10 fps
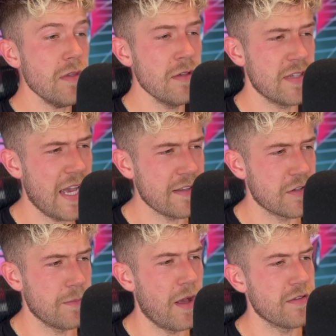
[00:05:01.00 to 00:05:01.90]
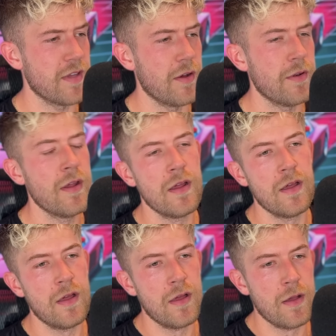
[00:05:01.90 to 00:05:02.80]
so, yeah, it's a good milestone.
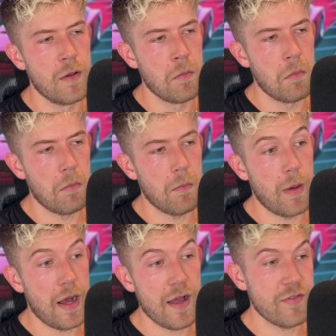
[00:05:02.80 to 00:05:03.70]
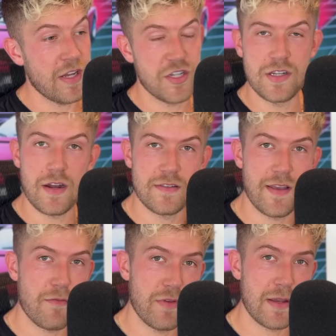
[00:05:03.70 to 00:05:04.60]
I haven't actually done a
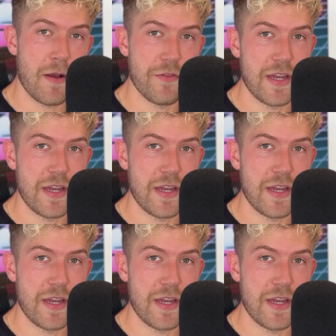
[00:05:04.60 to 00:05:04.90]
seven figure month